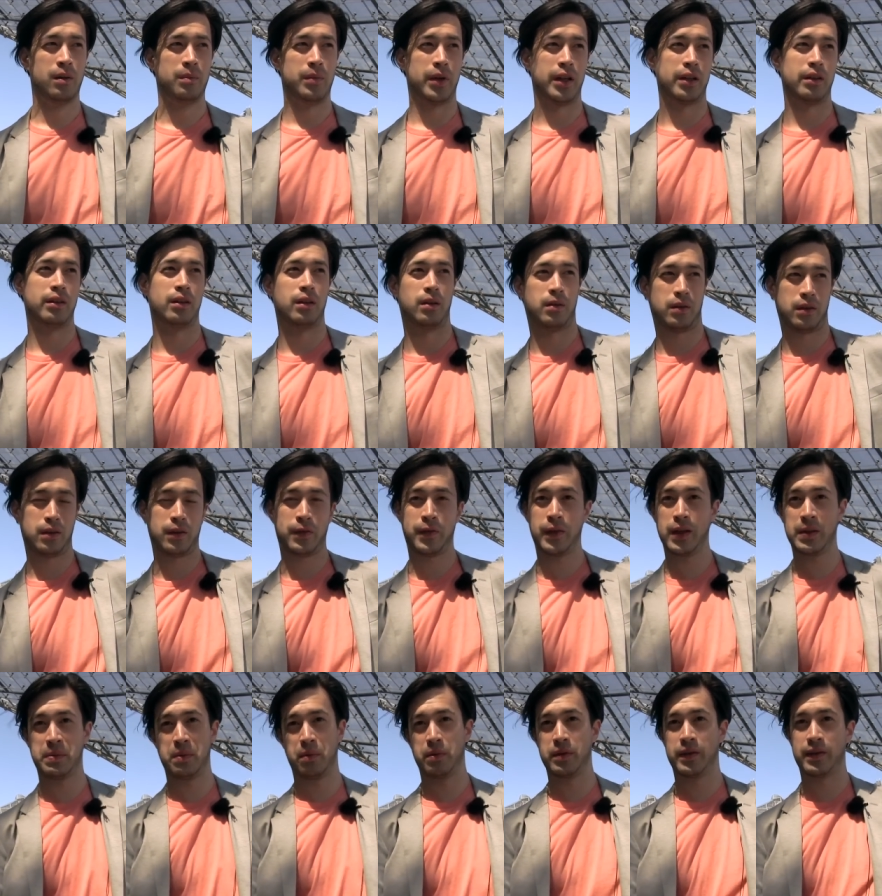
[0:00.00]
But you know, the
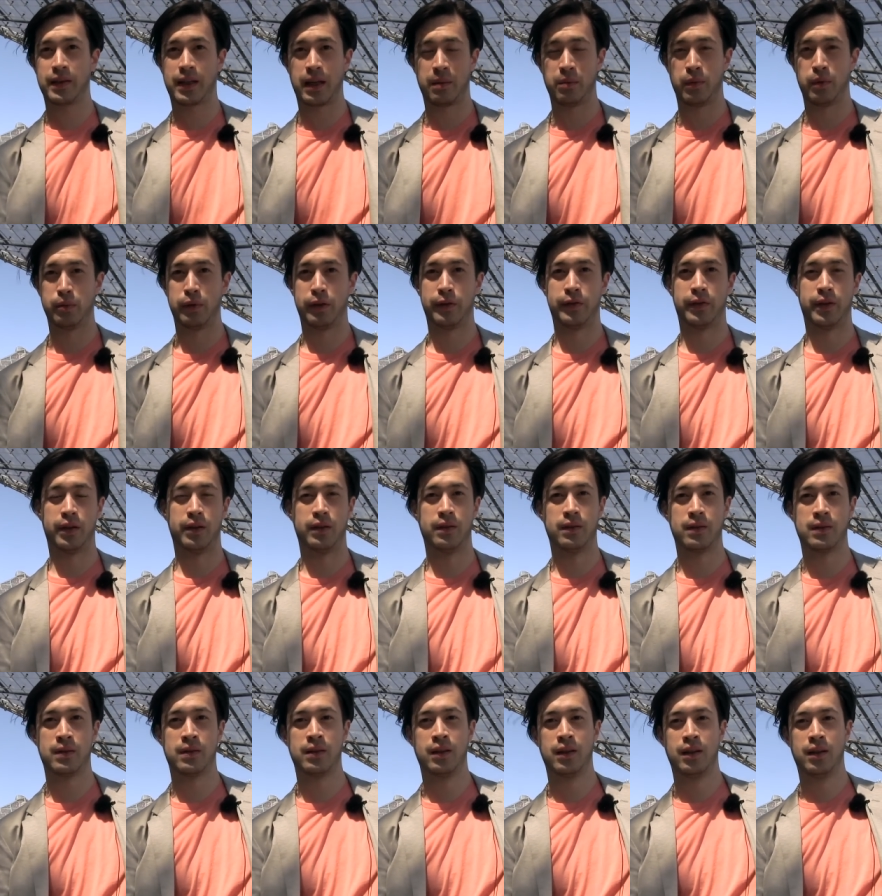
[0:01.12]
first people to get mobile
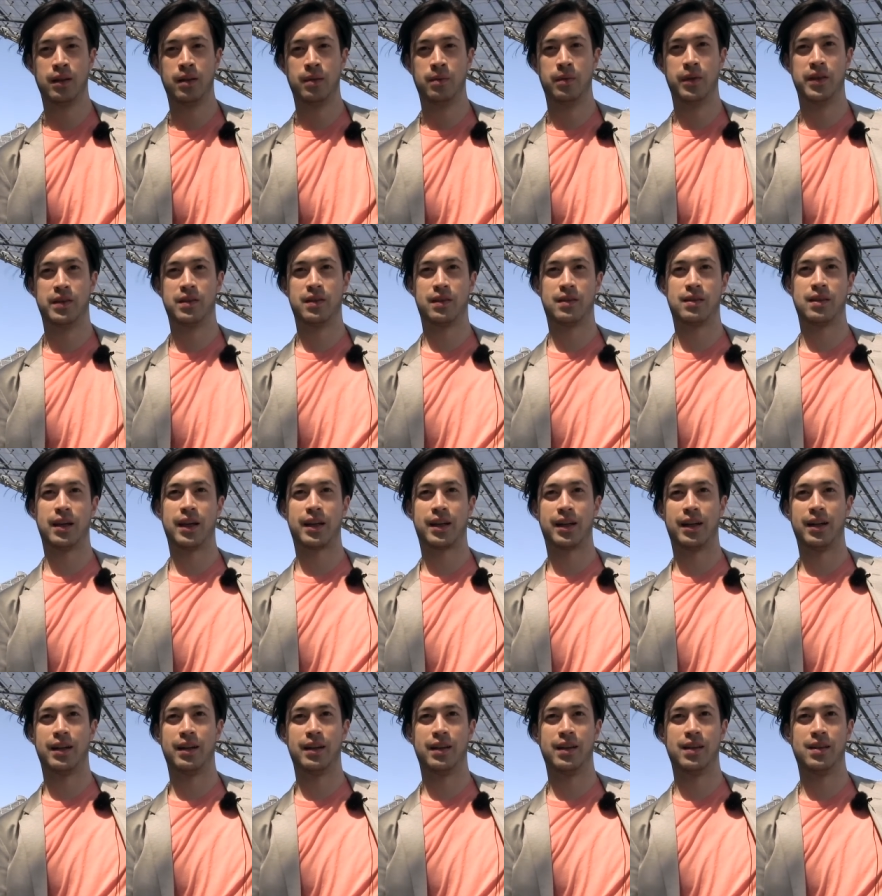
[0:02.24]
phones was just like
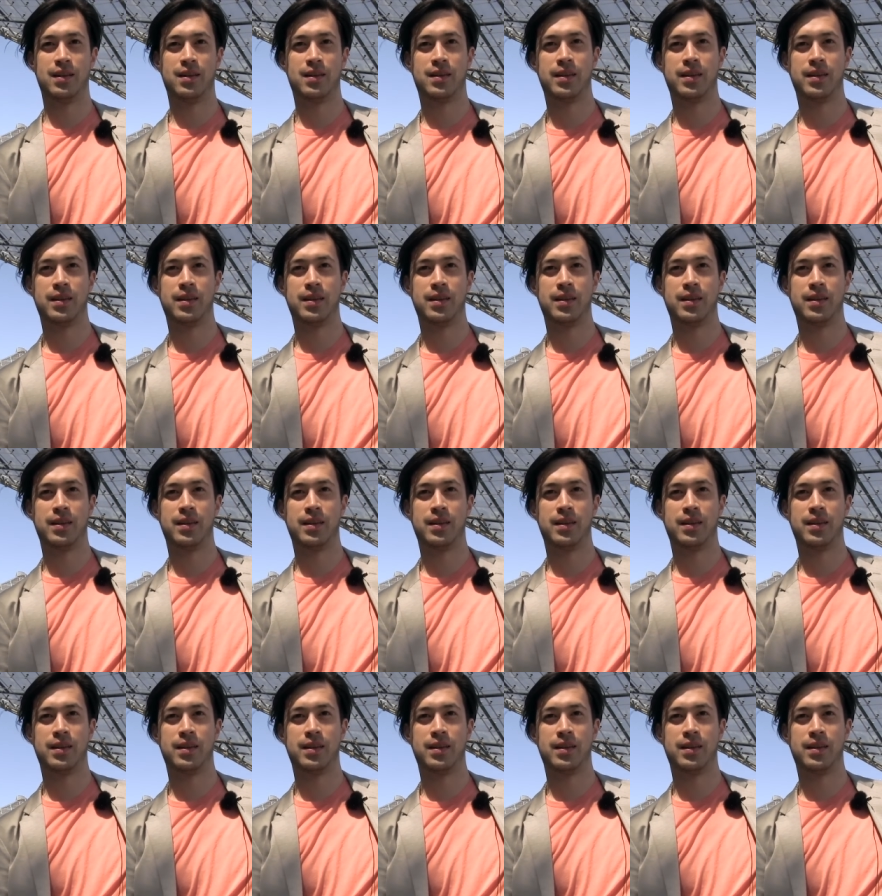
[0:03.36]
uh,